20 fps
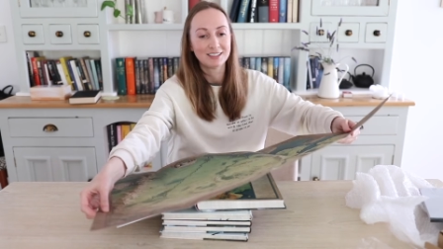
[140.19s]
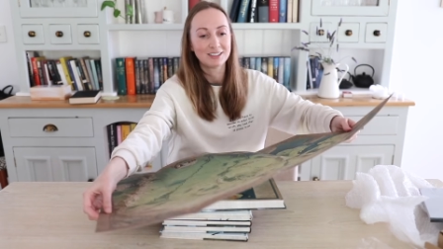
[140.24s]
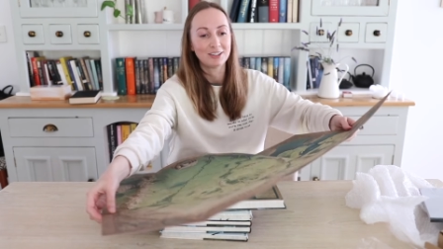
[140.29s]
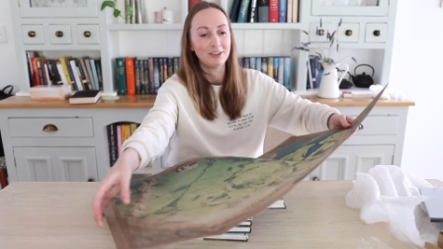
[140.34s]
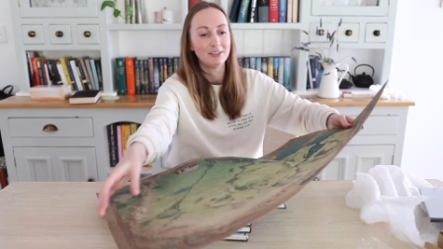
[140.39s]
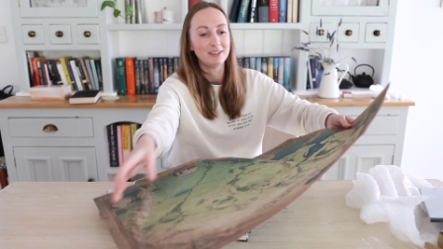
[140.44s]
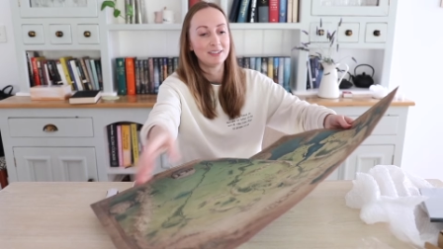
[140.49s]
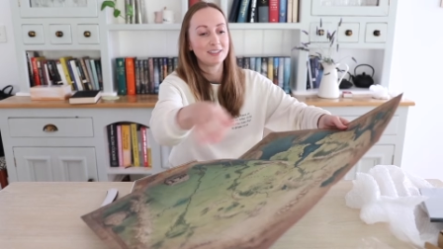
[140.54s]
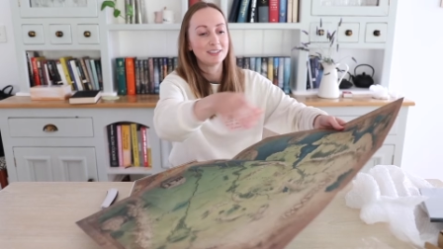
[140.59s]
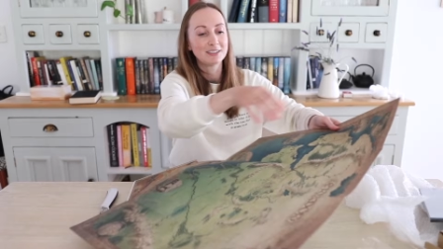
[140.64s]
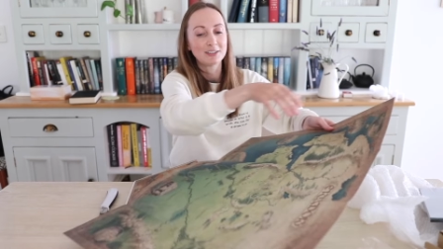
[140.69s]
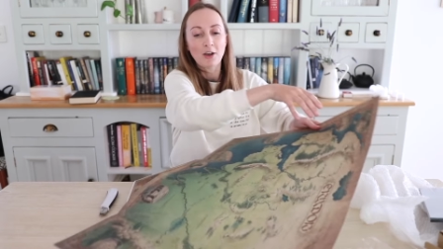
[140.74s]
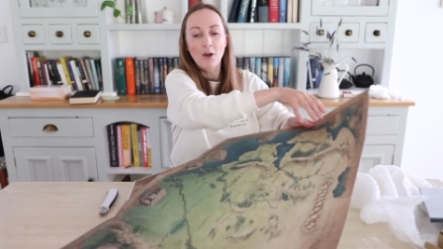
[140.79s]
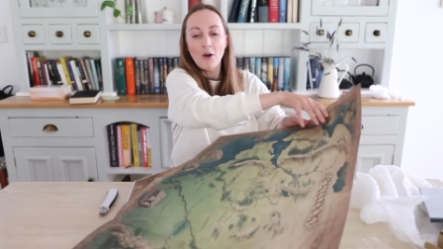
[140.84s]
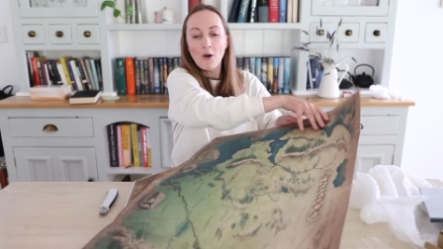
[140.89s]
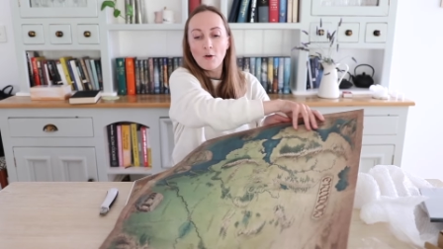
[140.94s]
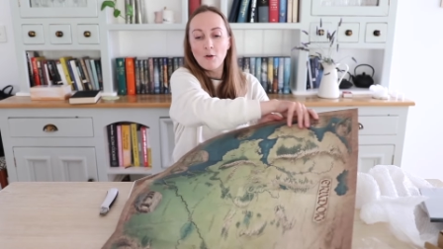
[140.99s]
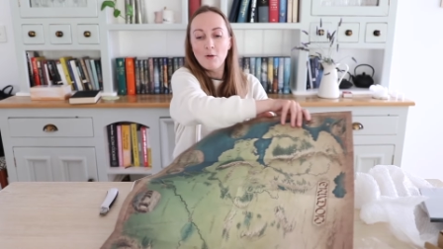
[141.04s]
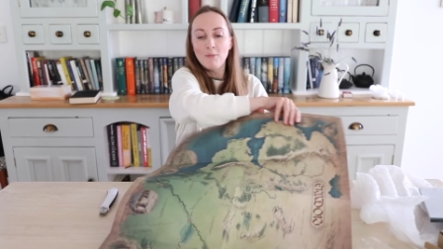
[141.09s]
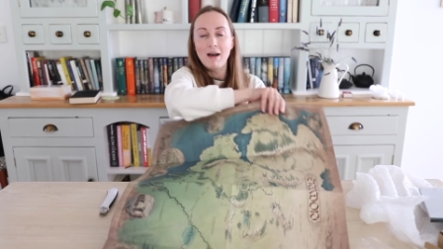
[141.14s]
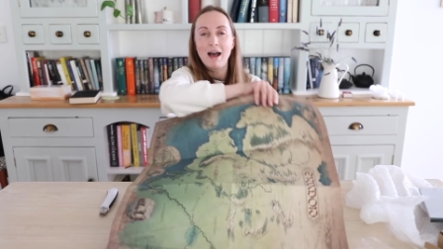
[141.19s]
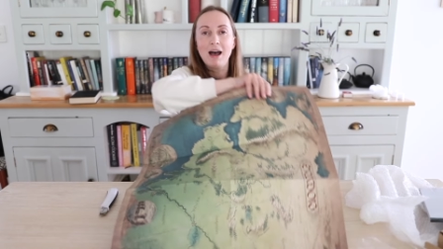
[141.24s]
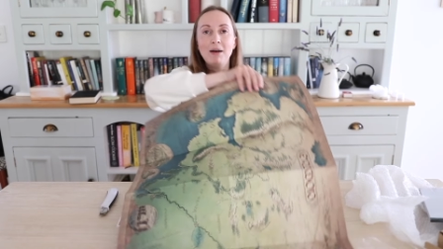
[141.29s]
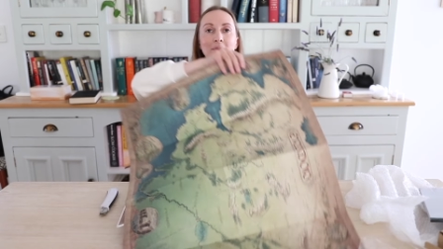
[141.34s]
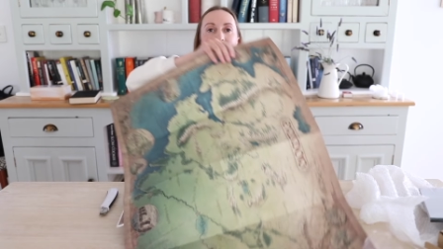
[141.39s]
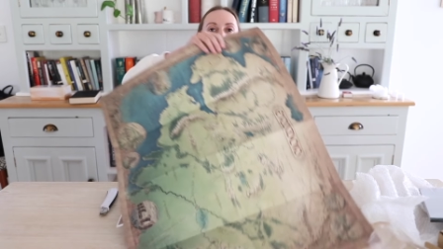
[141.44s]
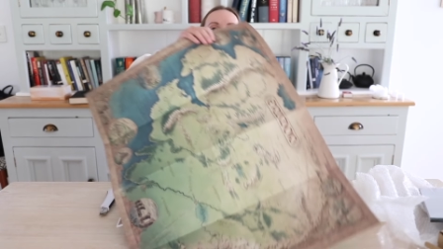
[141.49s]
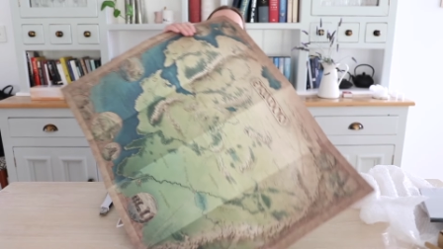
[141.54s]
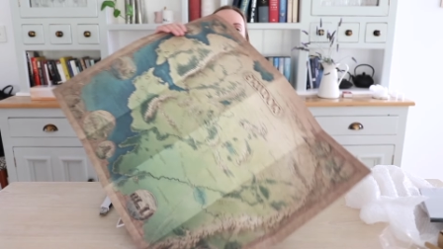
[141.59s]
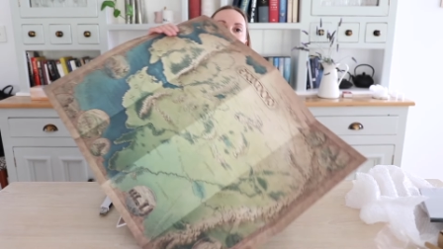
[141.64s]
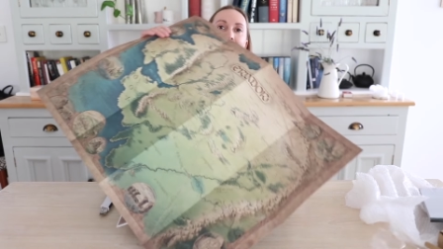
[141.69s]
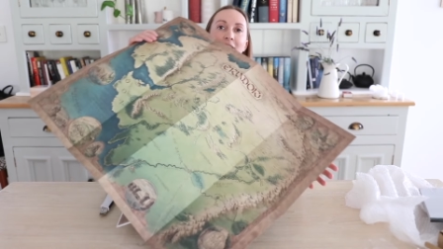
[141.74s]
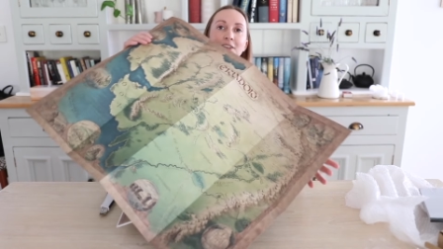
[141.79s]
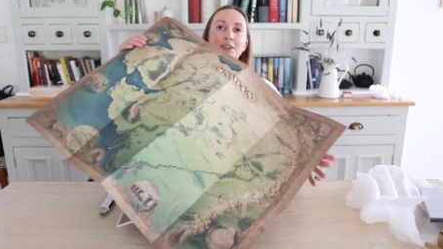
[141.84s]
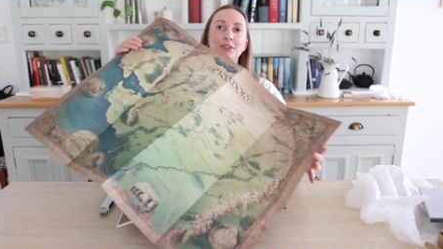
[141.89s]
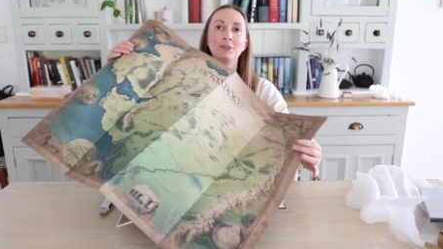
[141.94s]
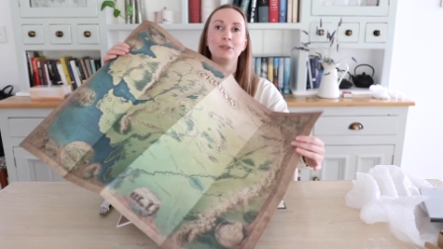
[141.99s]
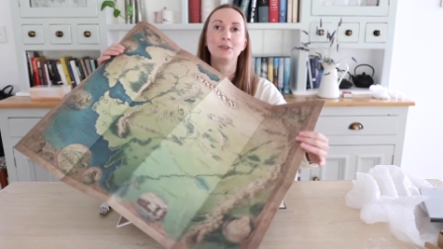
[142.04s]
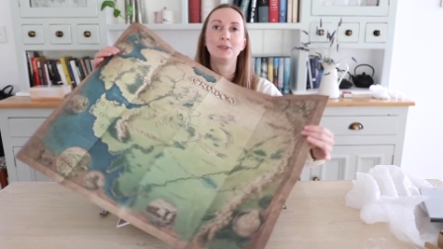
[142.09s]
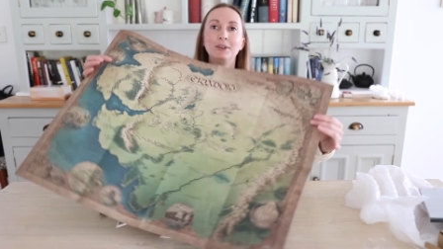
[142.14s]
Sorry, this is a whole map of
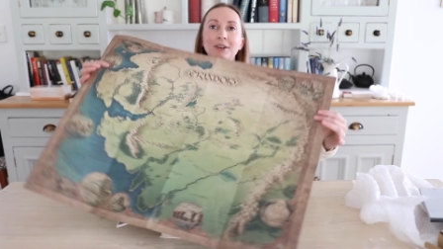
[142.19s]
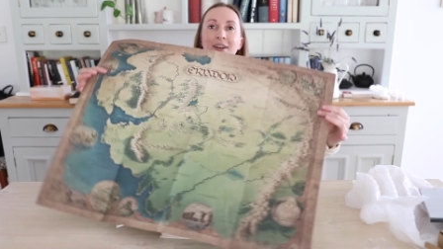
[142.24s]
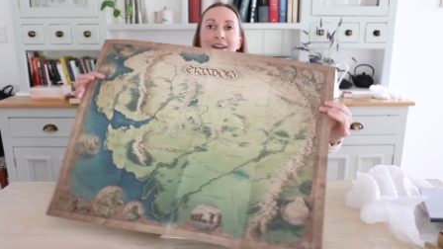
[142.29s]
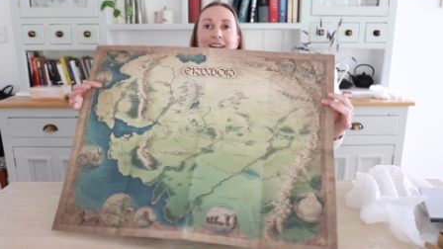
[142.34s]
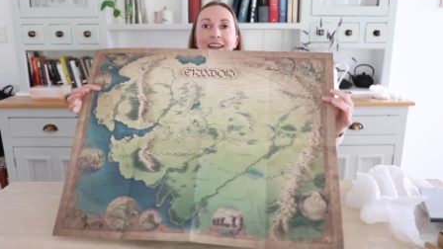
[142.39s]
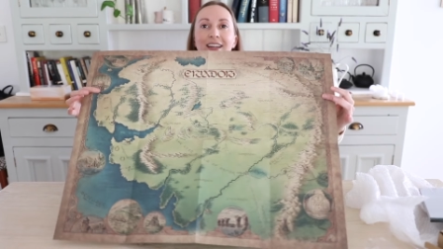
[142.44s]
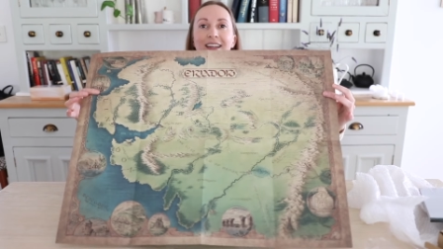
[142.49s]
Eredor.